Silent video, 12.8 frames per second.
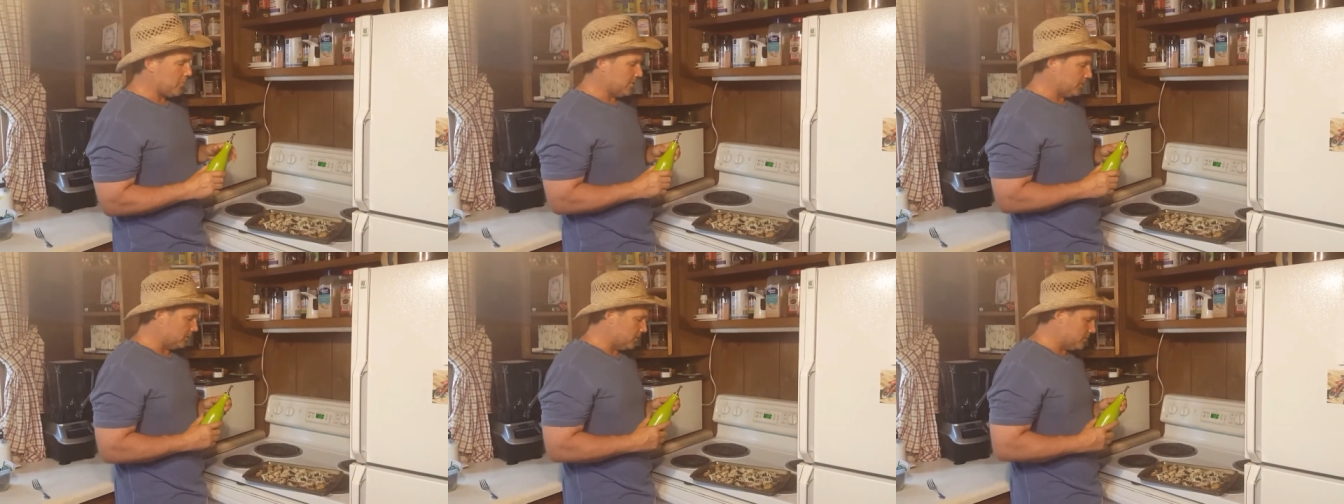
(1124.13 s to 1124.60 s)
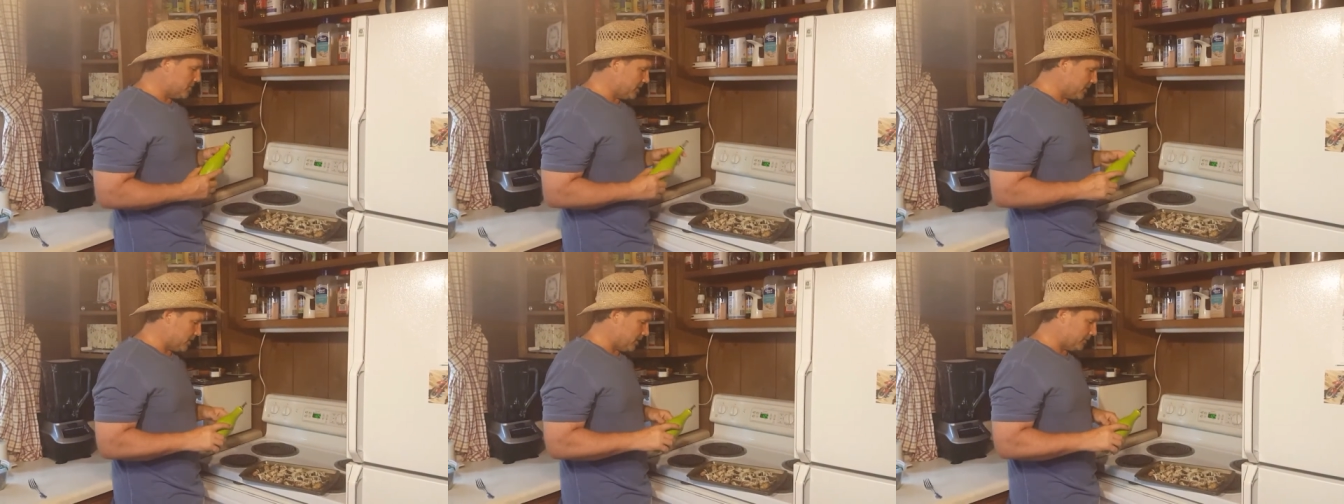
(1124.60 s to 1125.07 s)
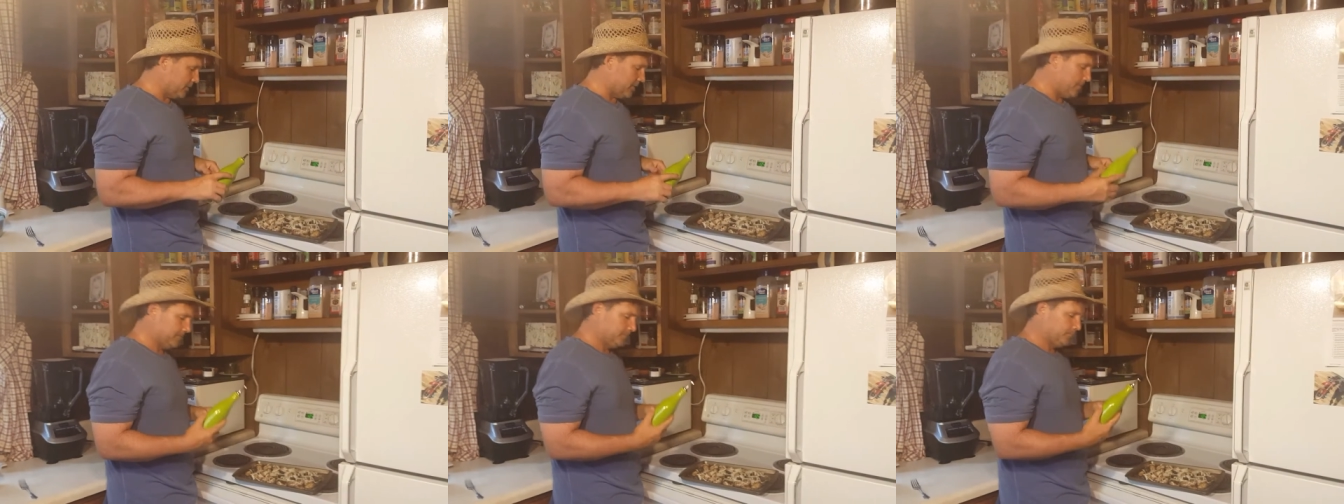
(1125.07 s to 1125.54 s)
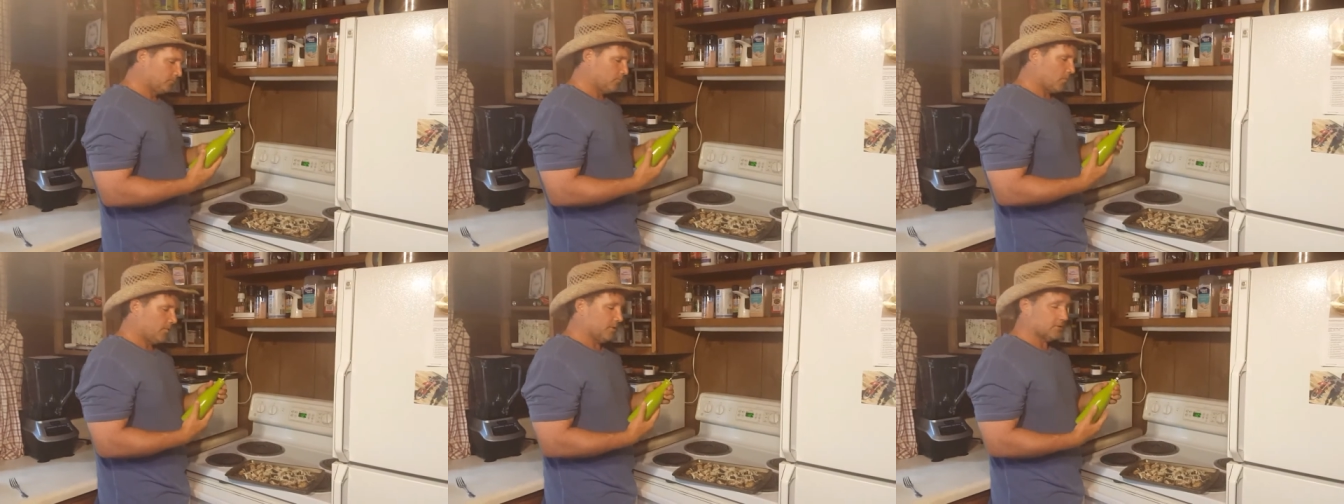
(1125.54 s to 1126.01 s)
I'm gonna put a little bit of,
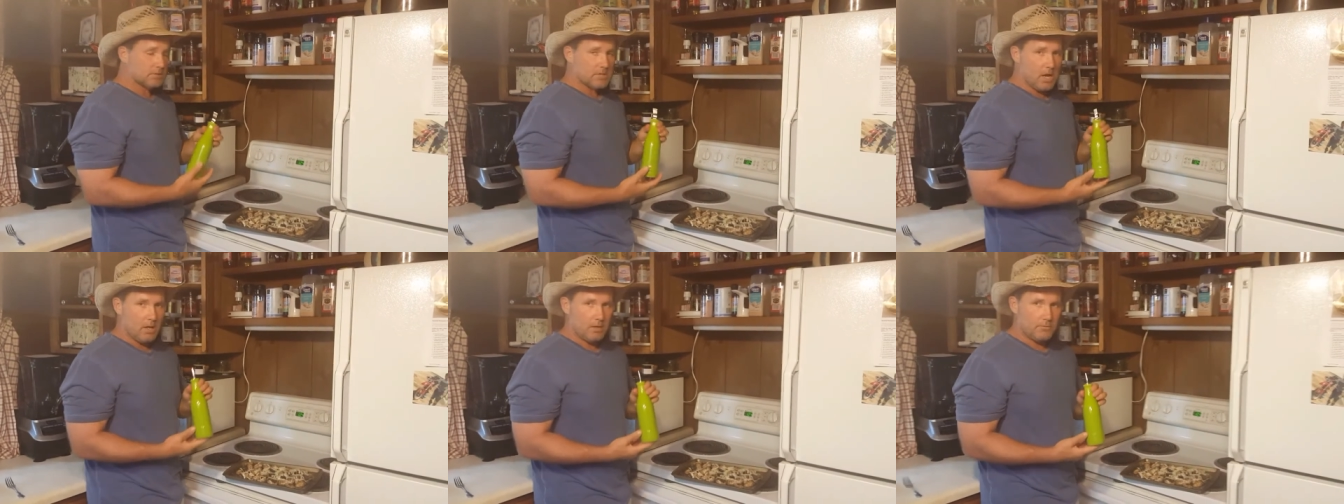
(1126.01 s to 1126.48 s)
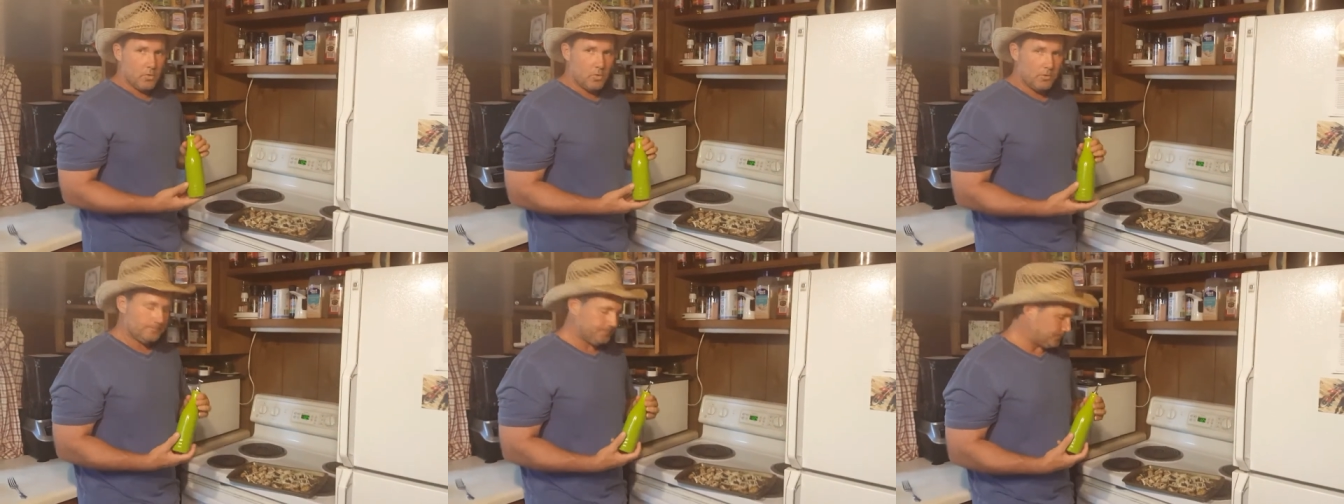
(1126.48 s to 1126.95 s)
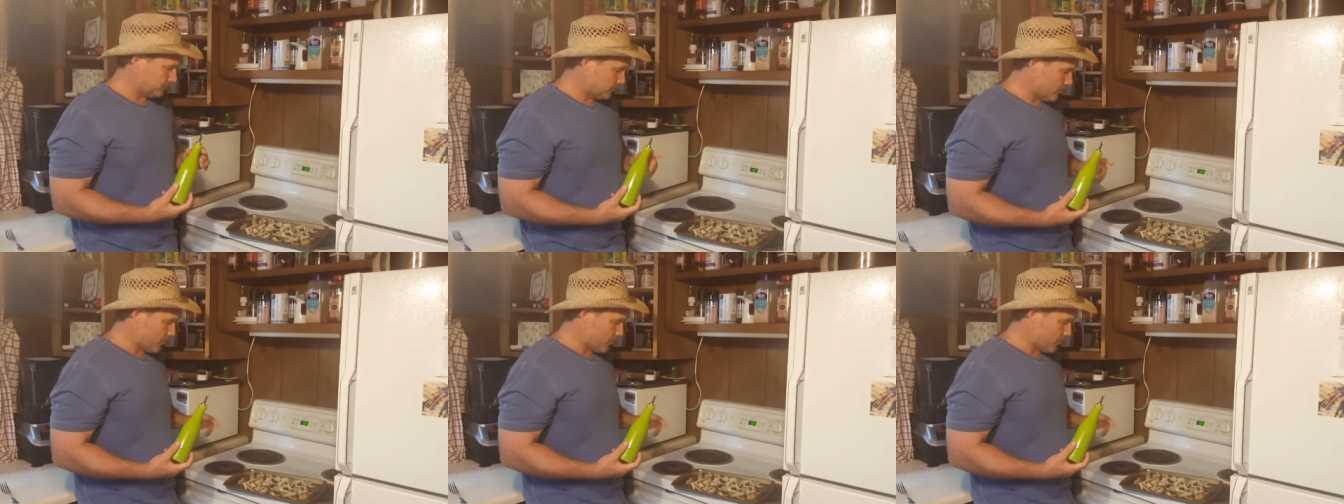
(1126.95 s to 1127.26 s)
this is olive oil.